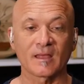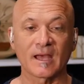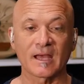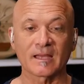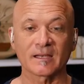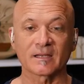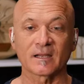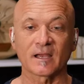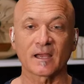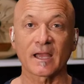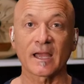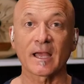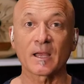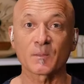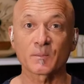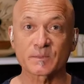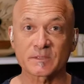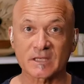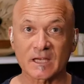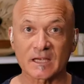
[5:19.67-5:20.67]
that
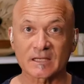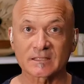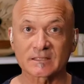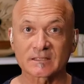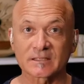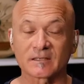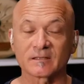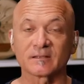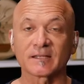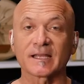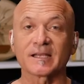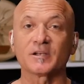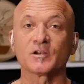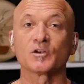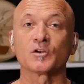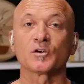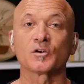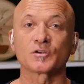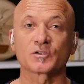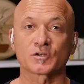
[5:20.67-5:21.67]
helps us,
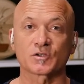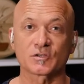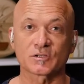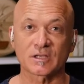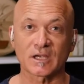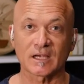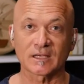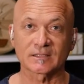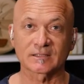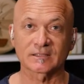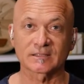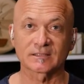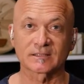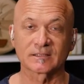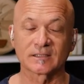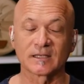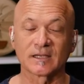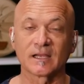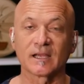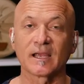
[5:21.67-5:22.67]
that nurtures
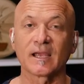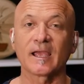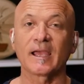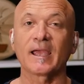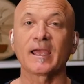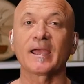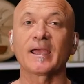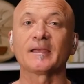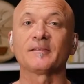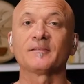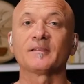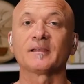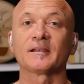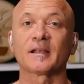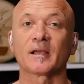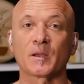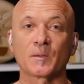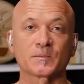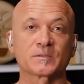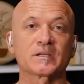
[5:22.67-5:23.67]
us, and
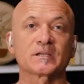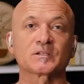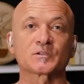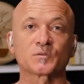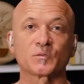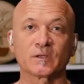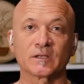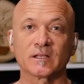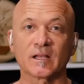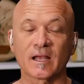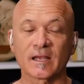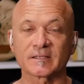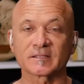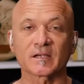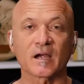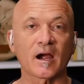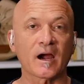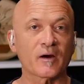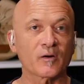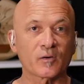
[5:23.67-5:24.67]
that helps us
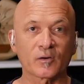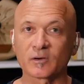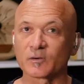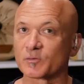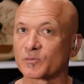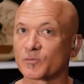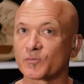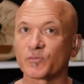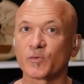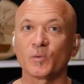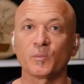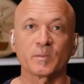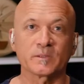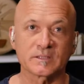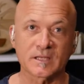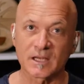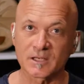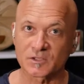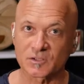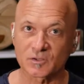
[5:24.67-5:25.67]
realize our full
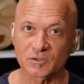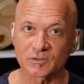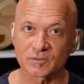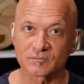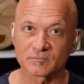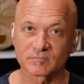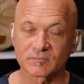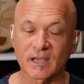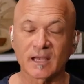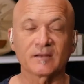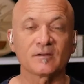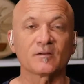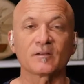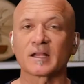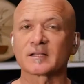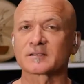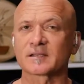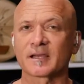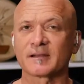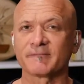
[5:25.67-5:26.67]
potential. I
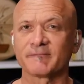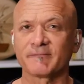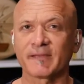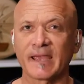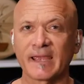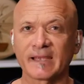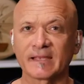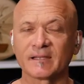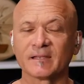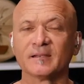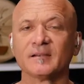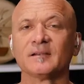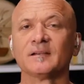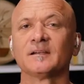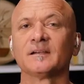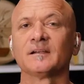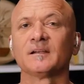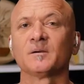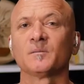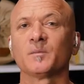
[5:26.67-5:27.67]
know that's kind of vague,
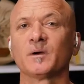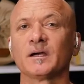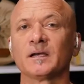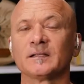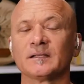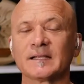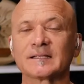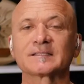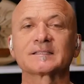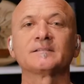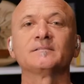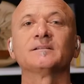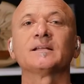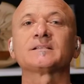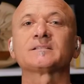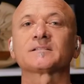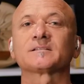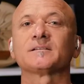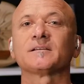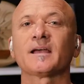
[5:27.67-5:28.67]
but let's
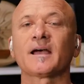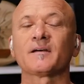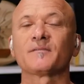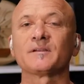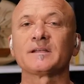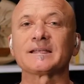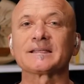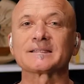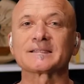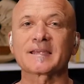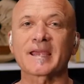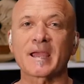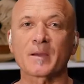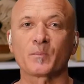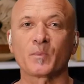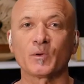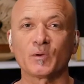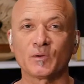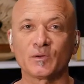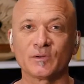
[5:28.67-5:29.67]
let's have an
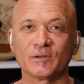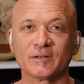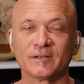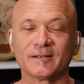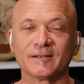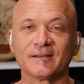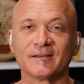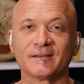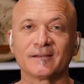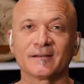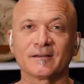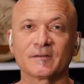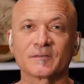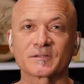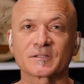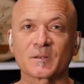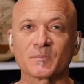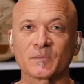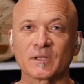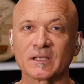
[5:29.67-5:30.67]
example
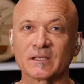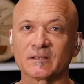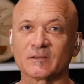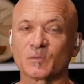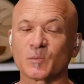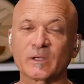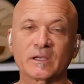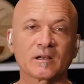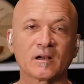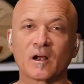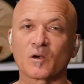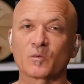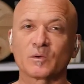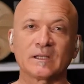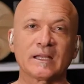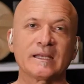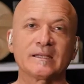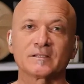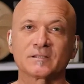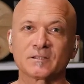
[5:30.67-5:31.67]
of something we can all
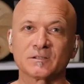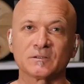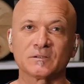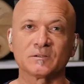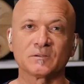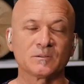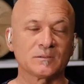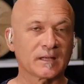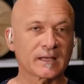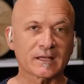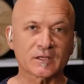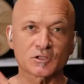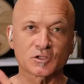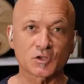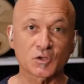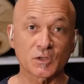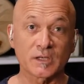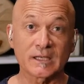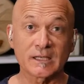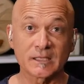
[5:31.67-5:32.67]
relate to, like a
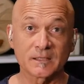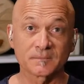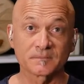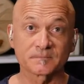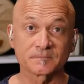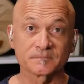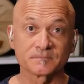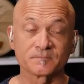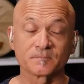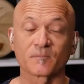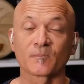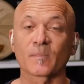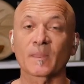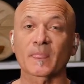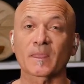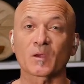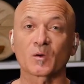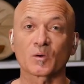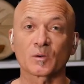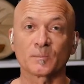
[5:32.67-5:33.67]
tree
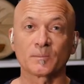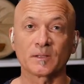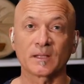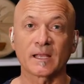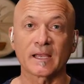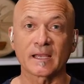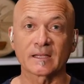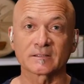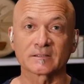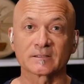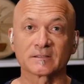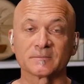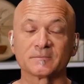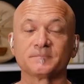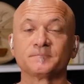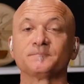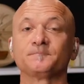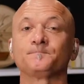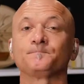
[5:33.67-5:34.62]
or a plant.